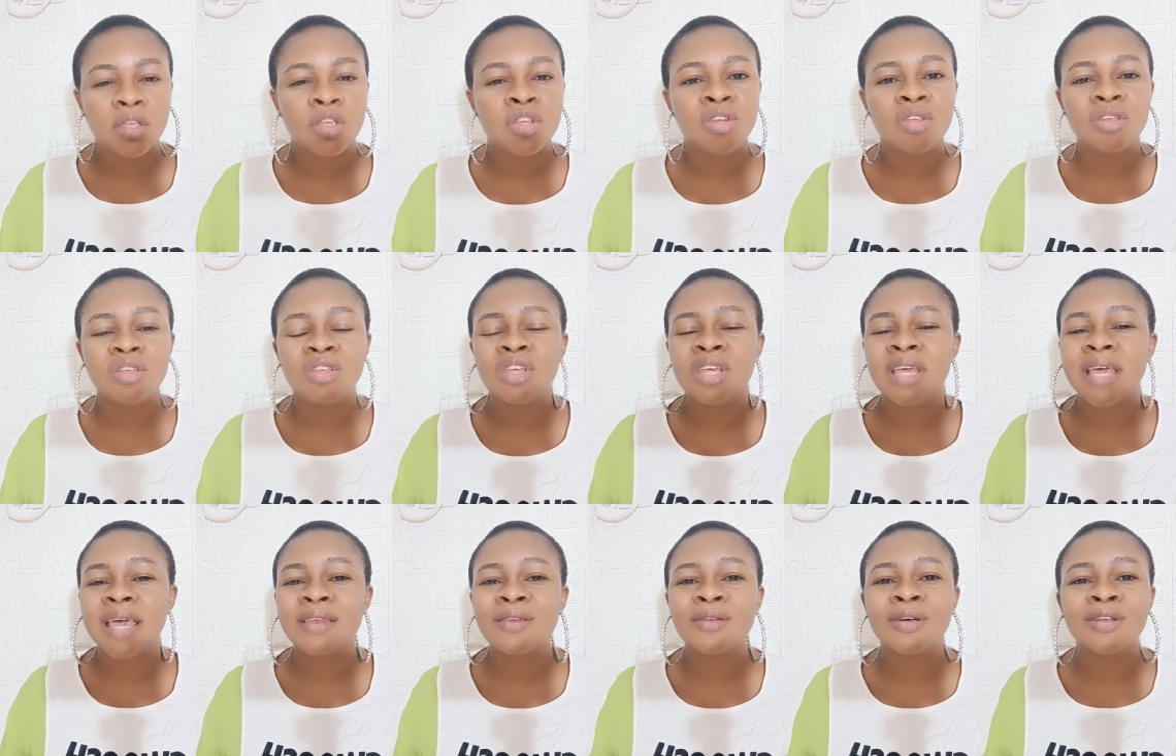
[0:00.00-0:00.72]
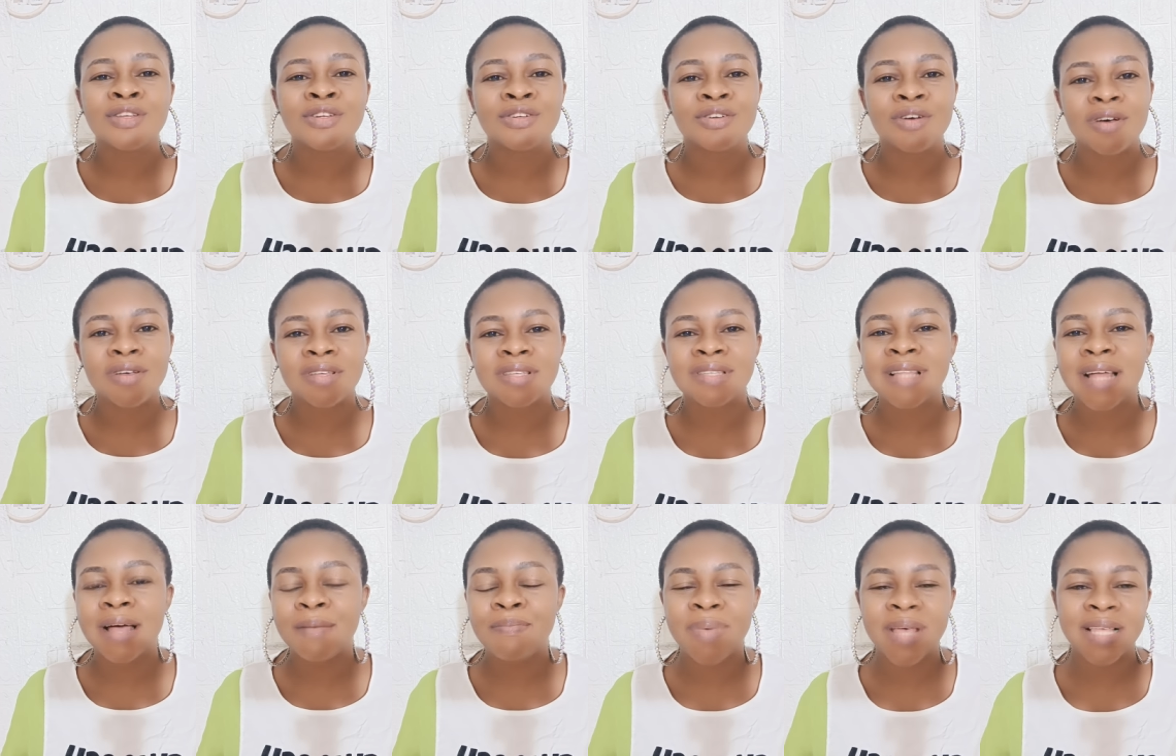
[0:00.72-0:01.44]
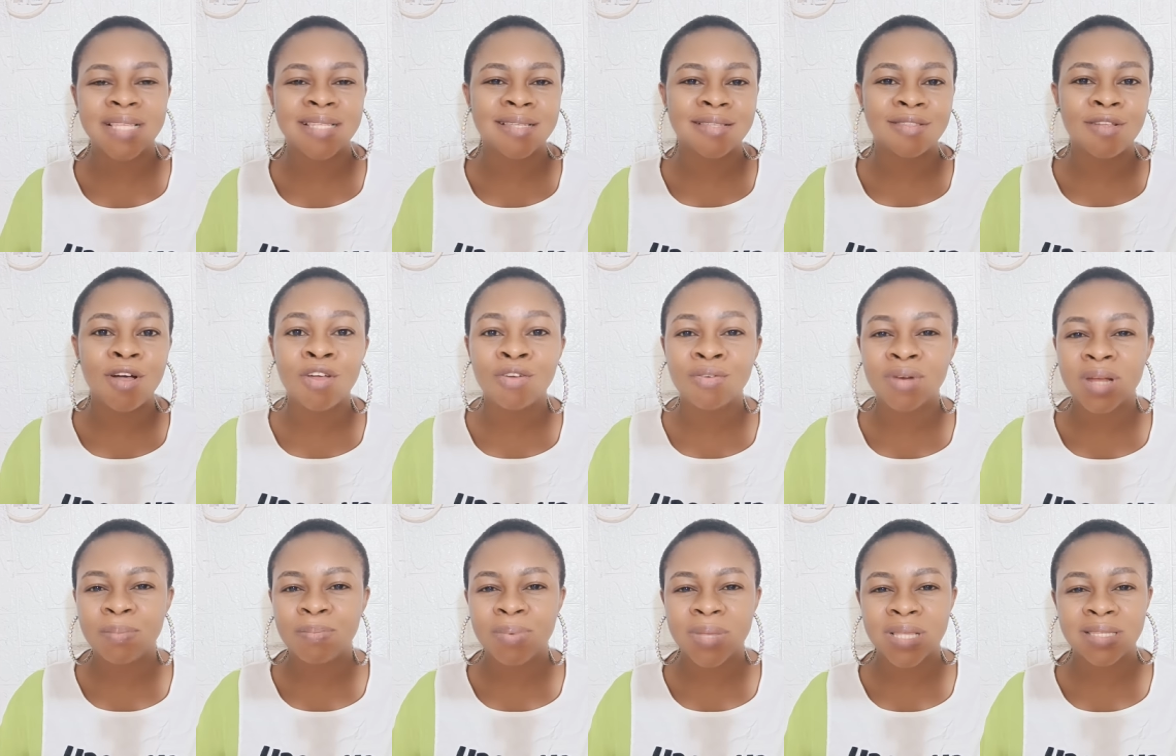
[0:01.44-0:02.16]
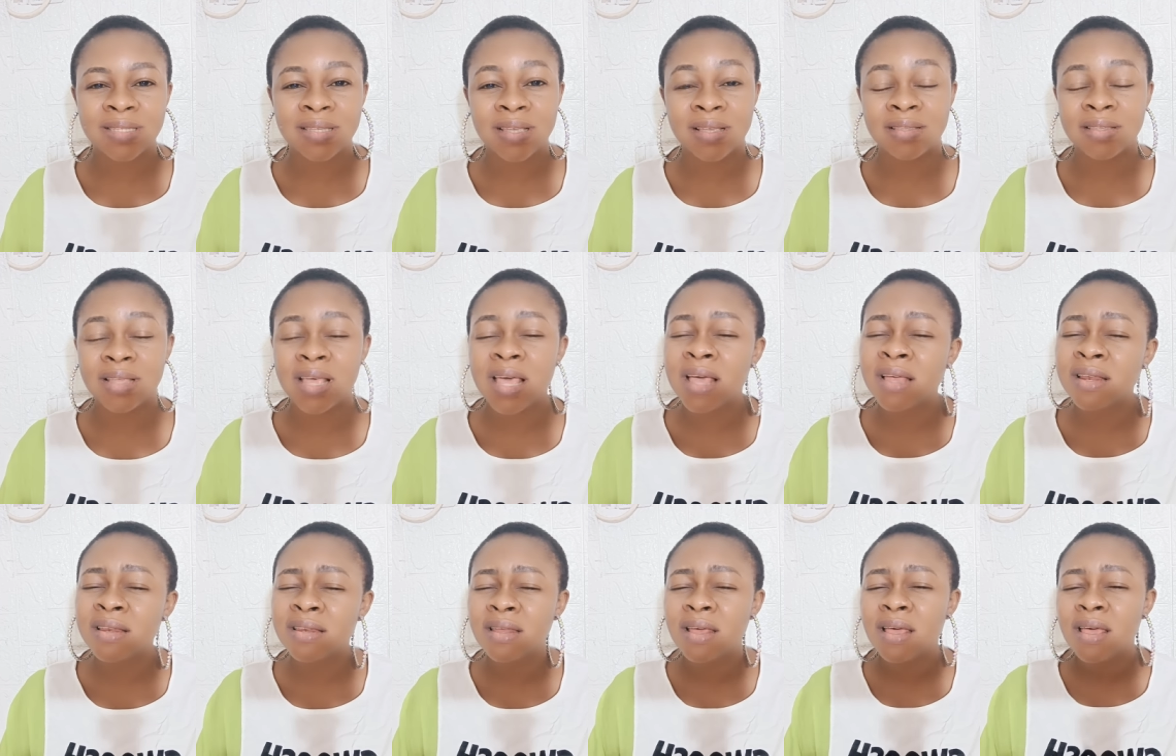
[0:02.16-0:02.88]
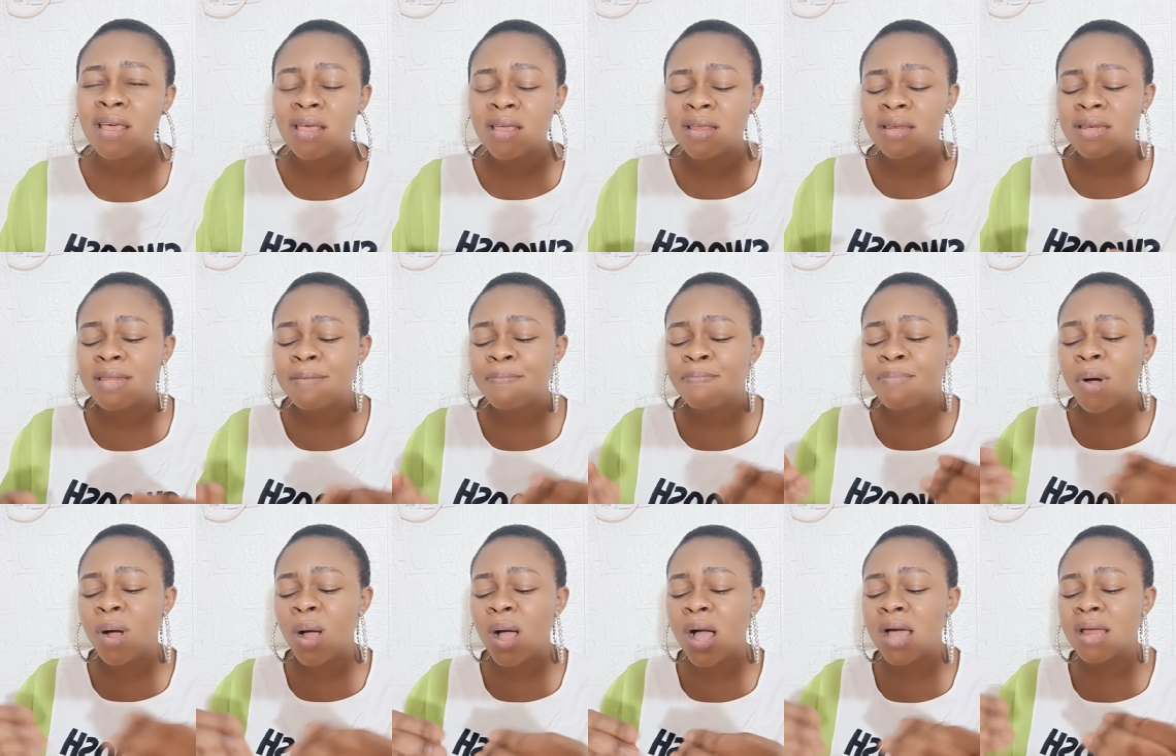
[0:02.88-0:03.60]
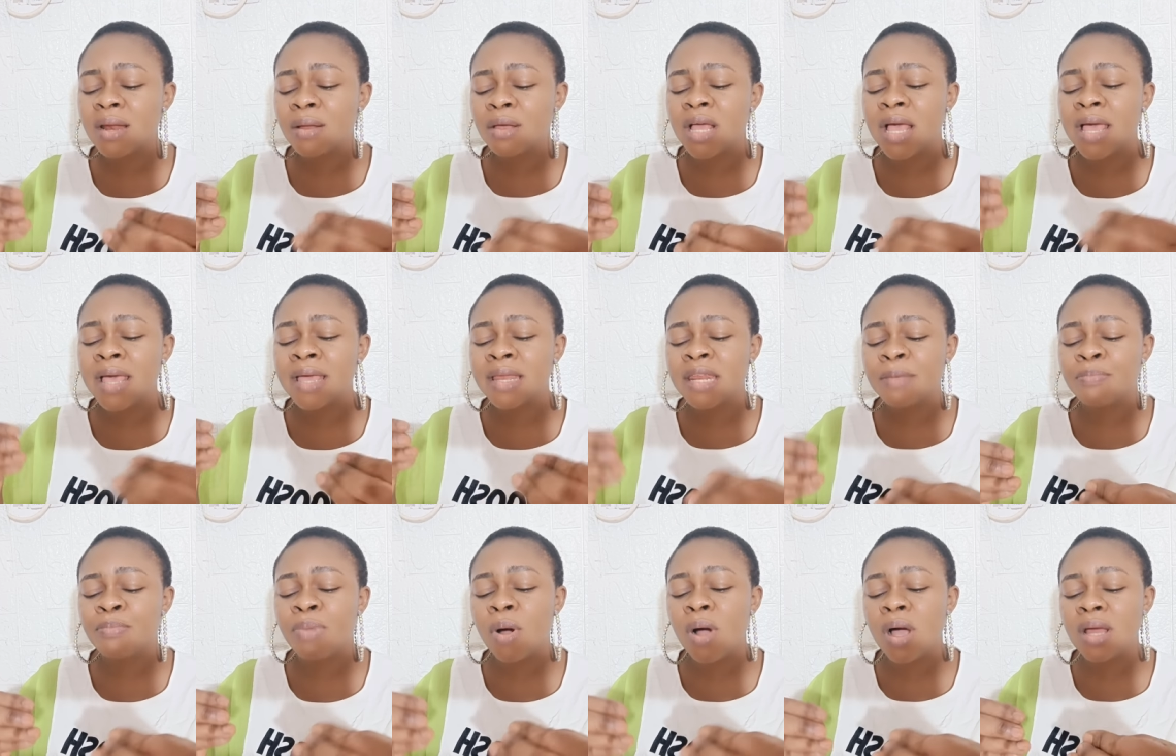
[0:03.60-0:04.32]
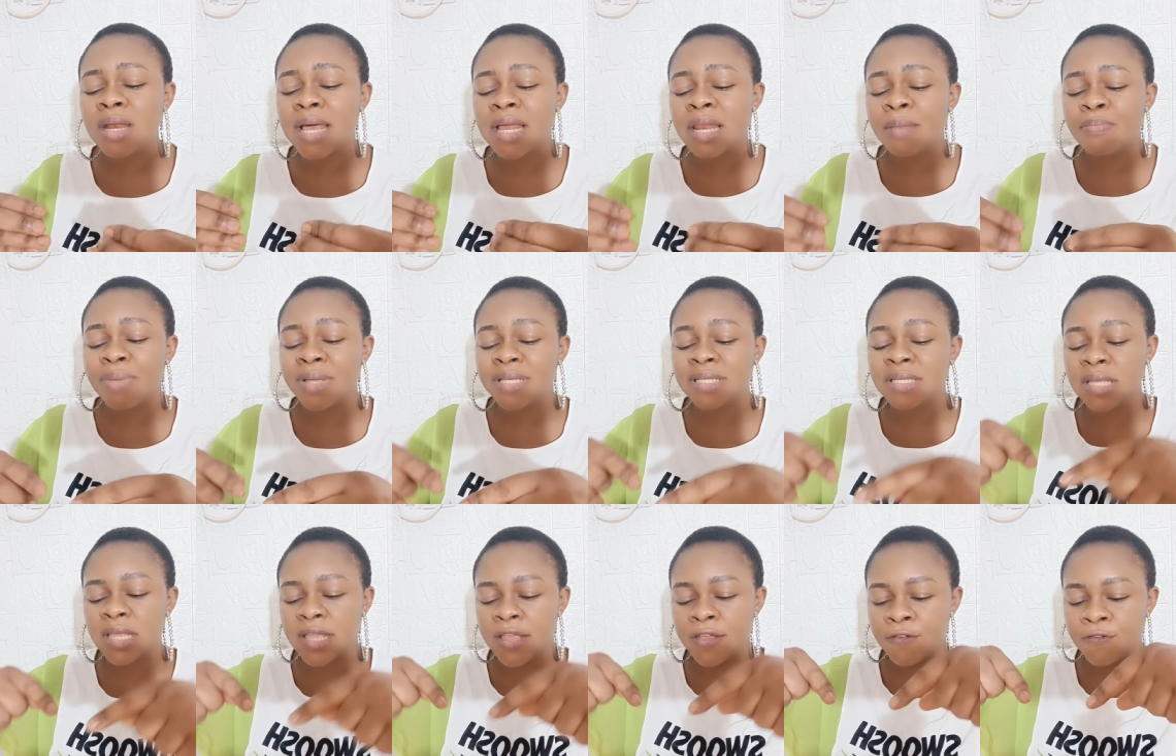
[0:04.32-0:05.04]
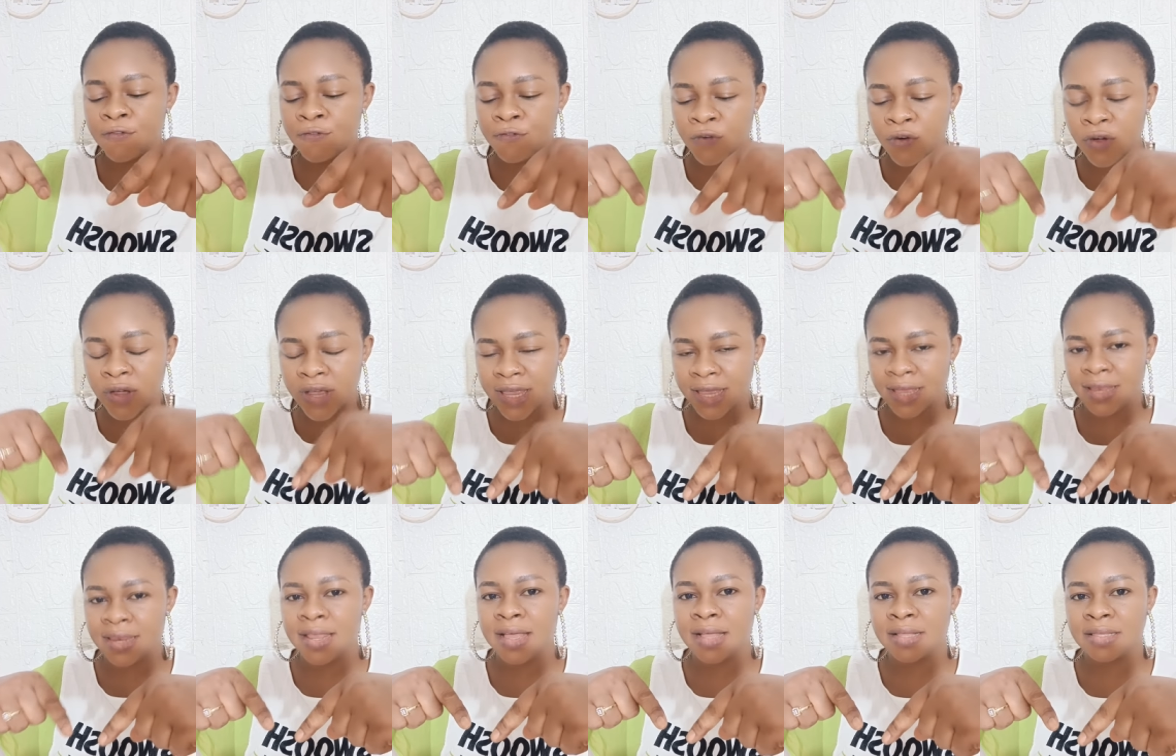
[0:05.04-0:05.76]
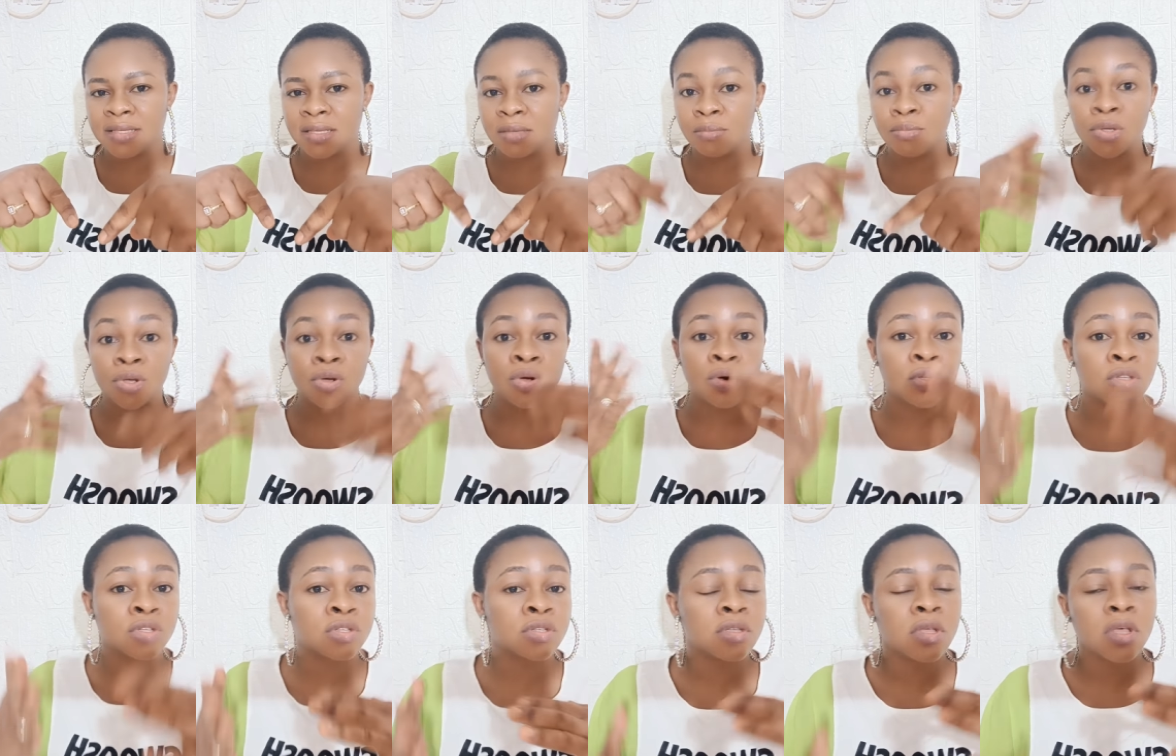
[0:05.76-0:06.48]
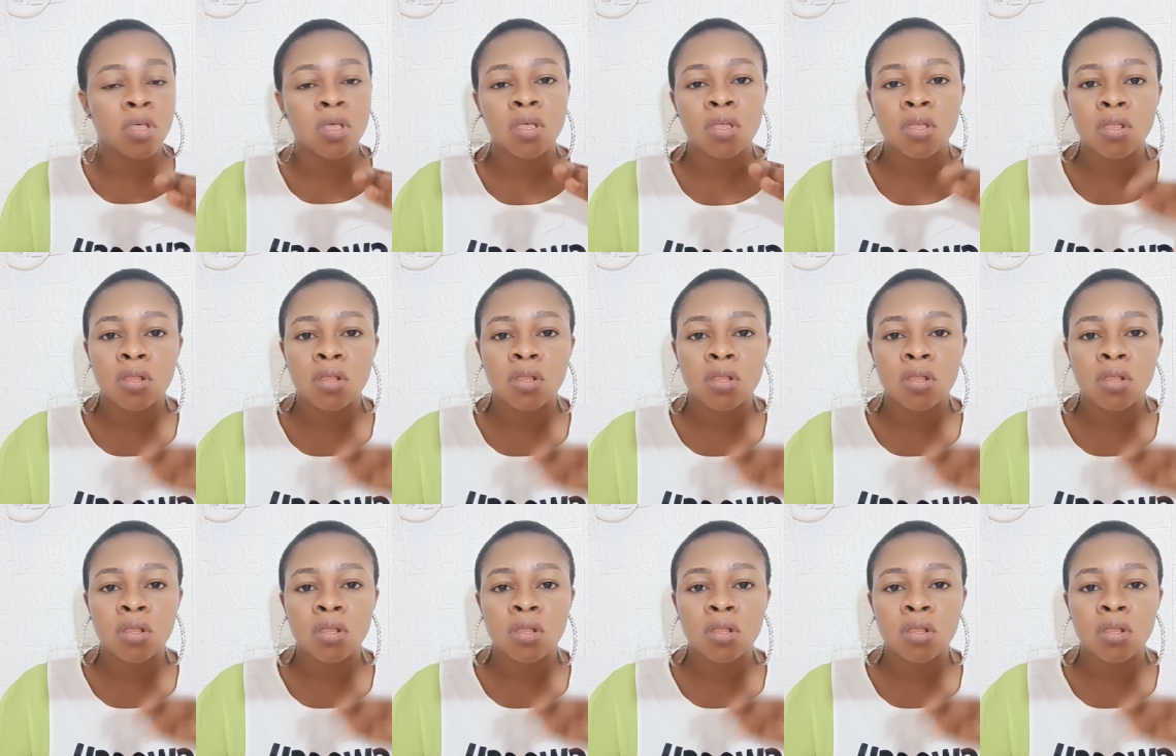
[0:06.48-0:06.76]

it, you cannot trust that person 100% and the power and the power that the person invoke in that thing because